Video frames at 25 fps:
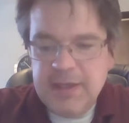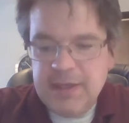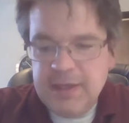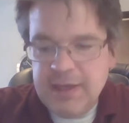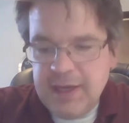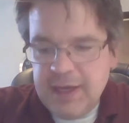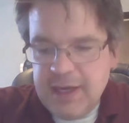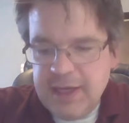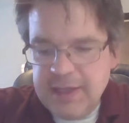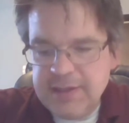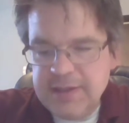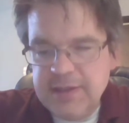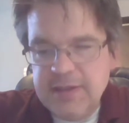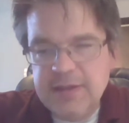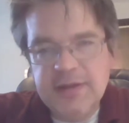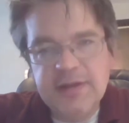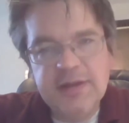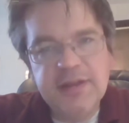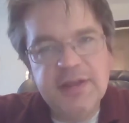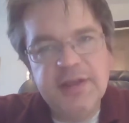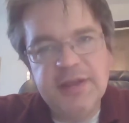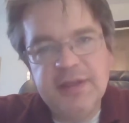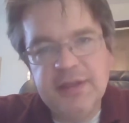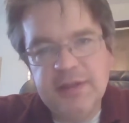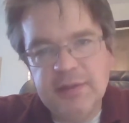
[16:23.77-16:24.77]
Not
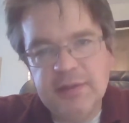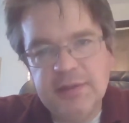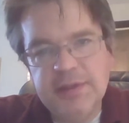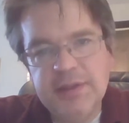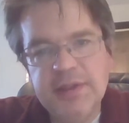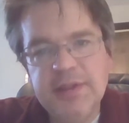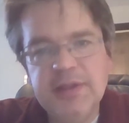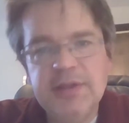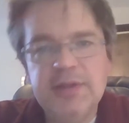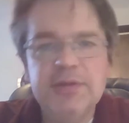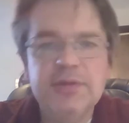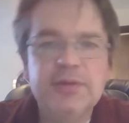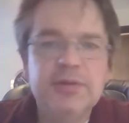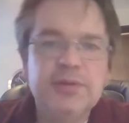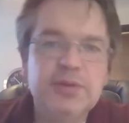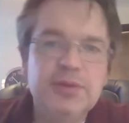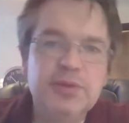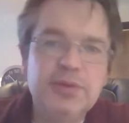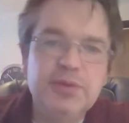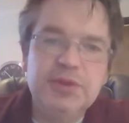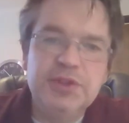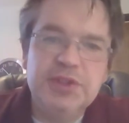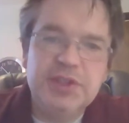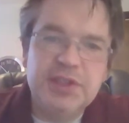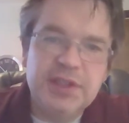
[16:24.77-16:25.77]
the gilded
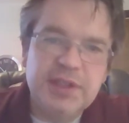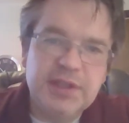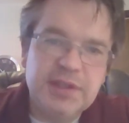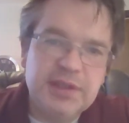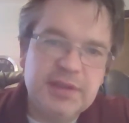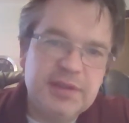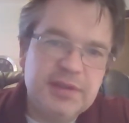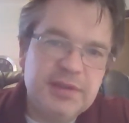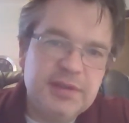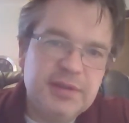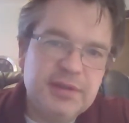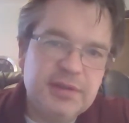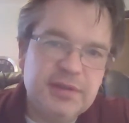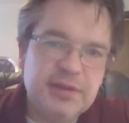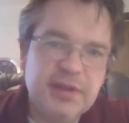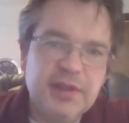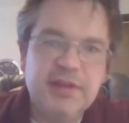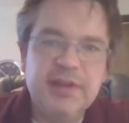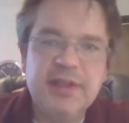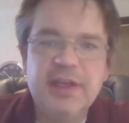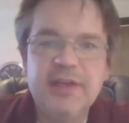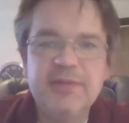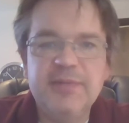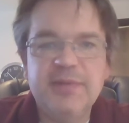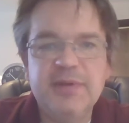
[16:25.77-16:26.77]
illusion
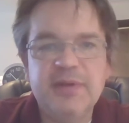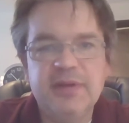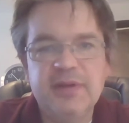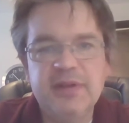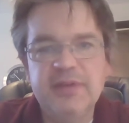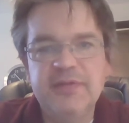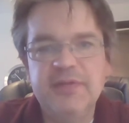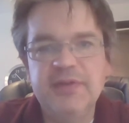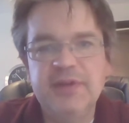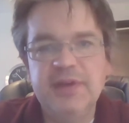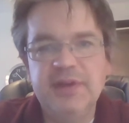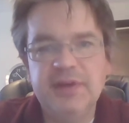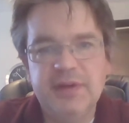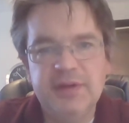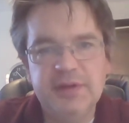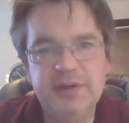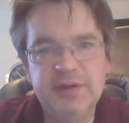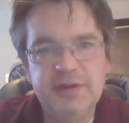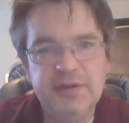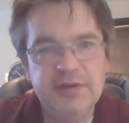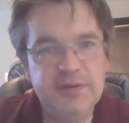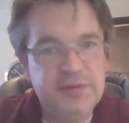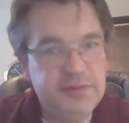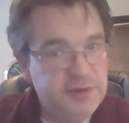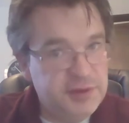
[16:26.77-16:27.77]
that they've been living
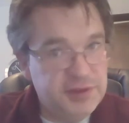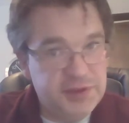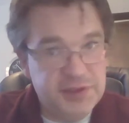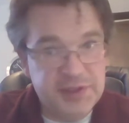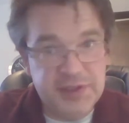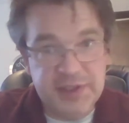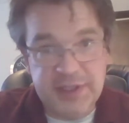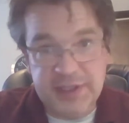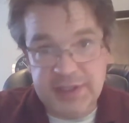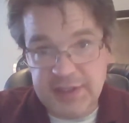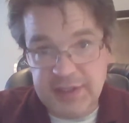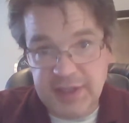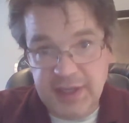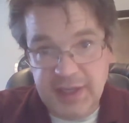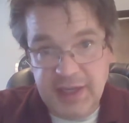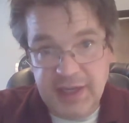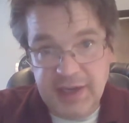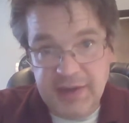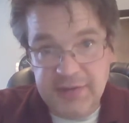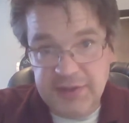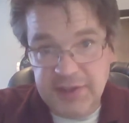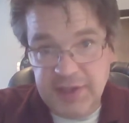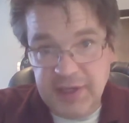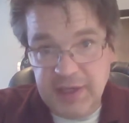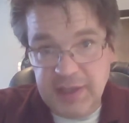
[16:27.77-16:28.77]
under for six and a
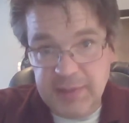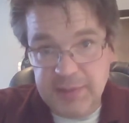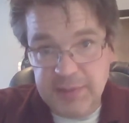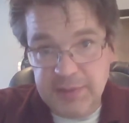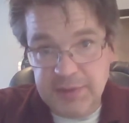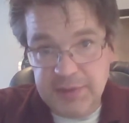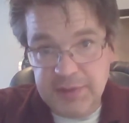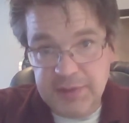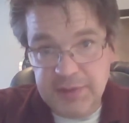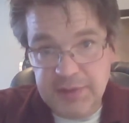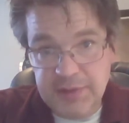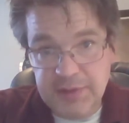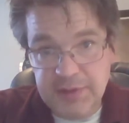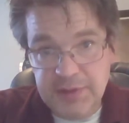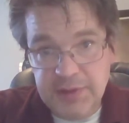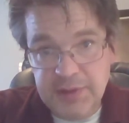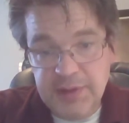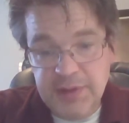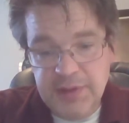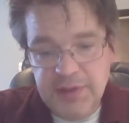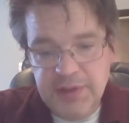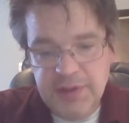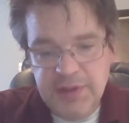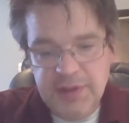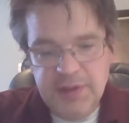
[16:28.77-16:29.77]
half chapters.
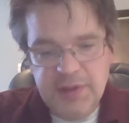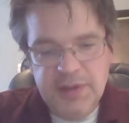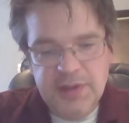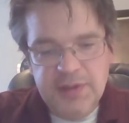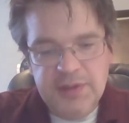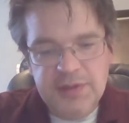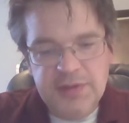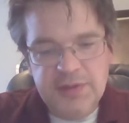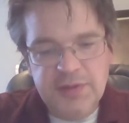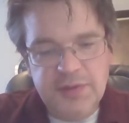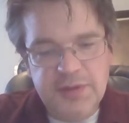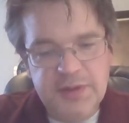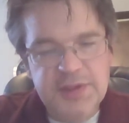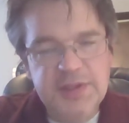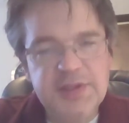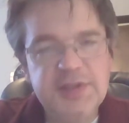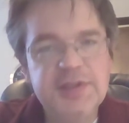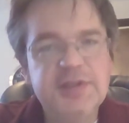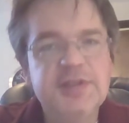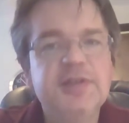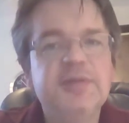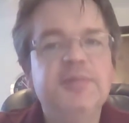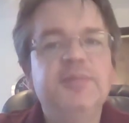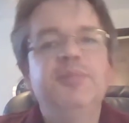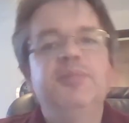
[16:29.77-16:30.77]
So this
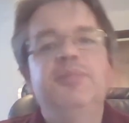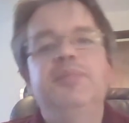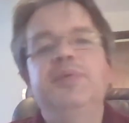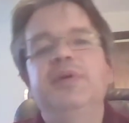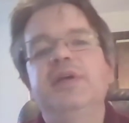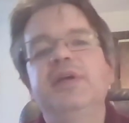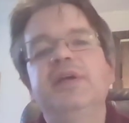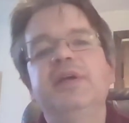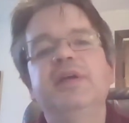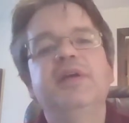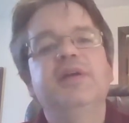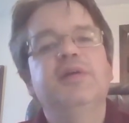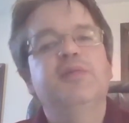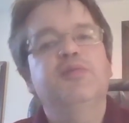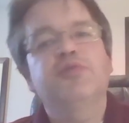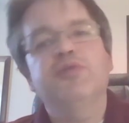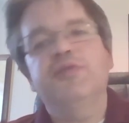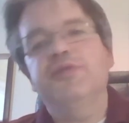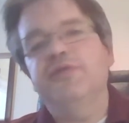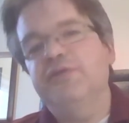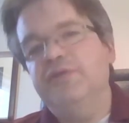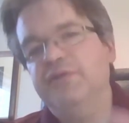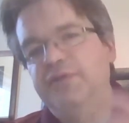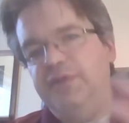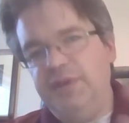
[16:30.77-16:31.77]
is a big
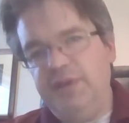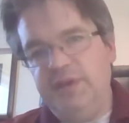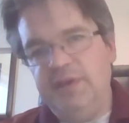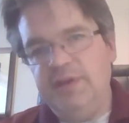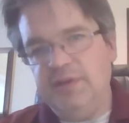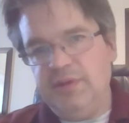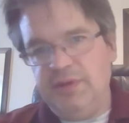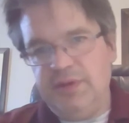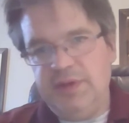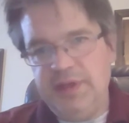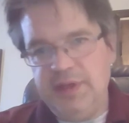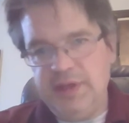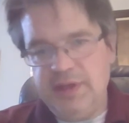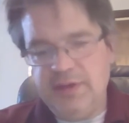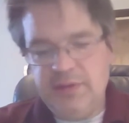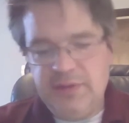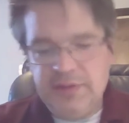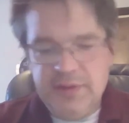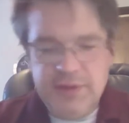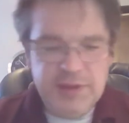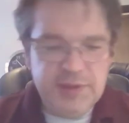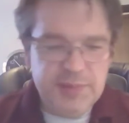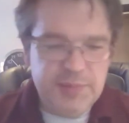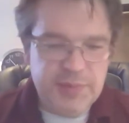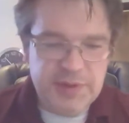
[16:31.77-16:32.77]
reveal here
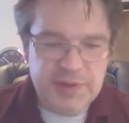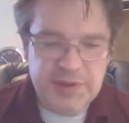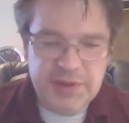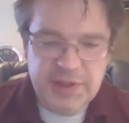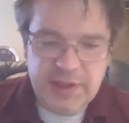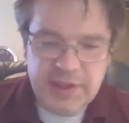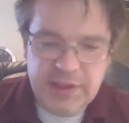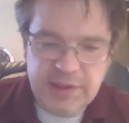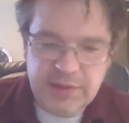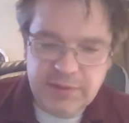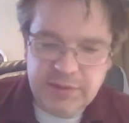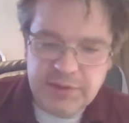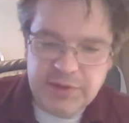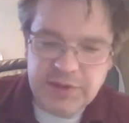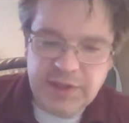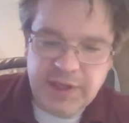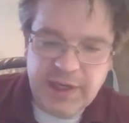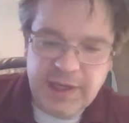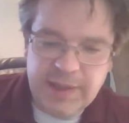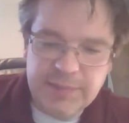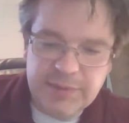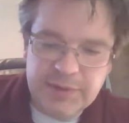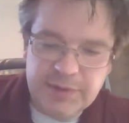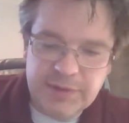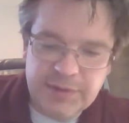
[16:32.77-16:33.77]
in this particular
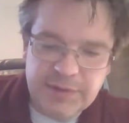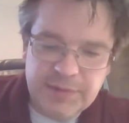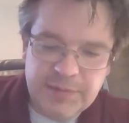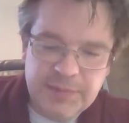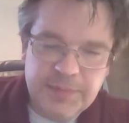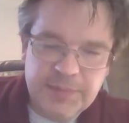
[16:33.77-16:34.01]
chapter.